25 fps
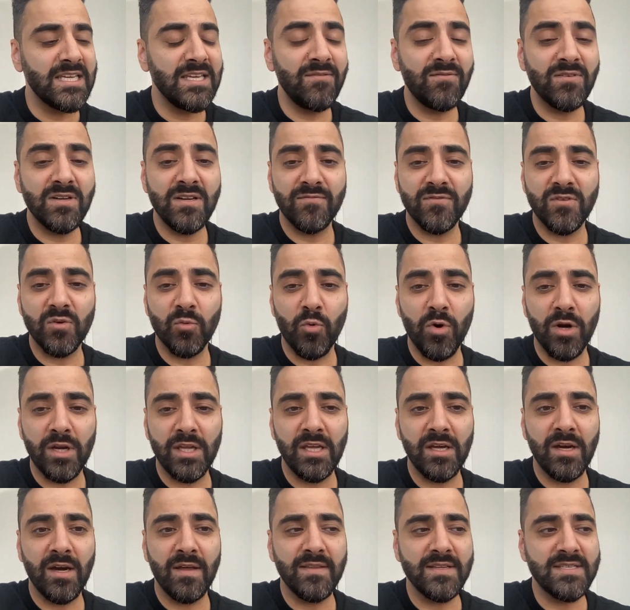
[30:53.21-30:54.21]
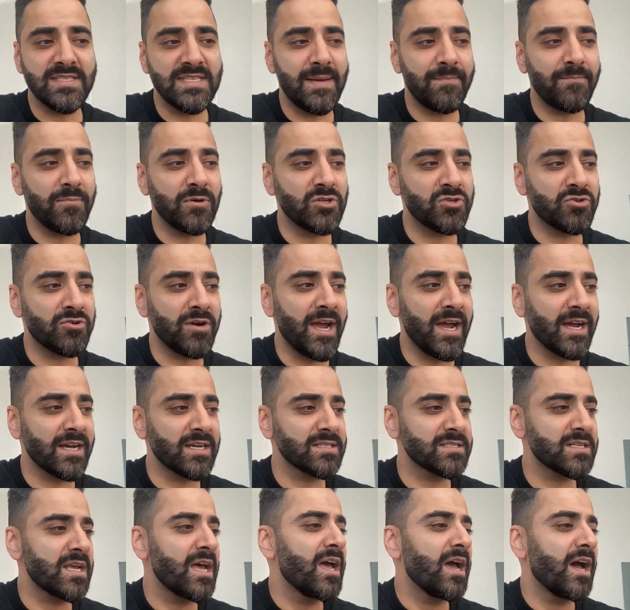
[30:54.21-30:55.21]
even if they're working on the separate
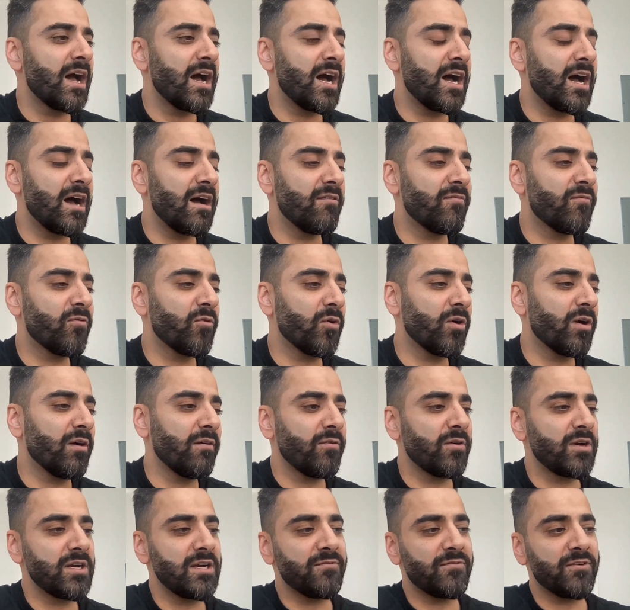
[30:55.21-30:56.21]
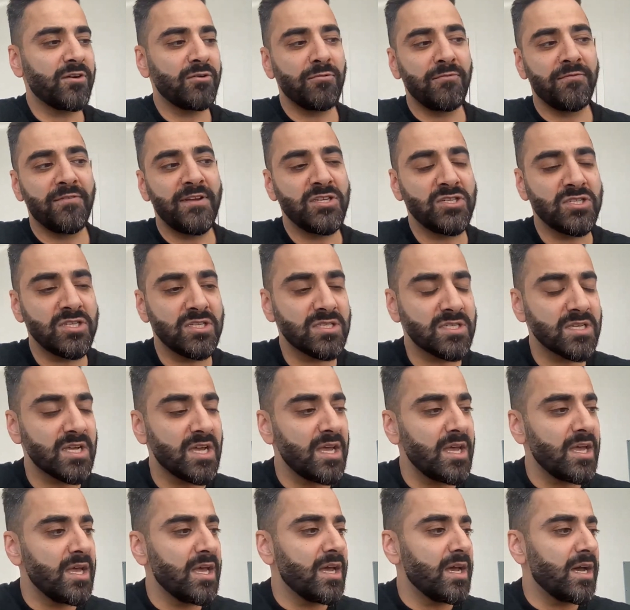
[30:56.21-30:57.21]
tracks for different revisions.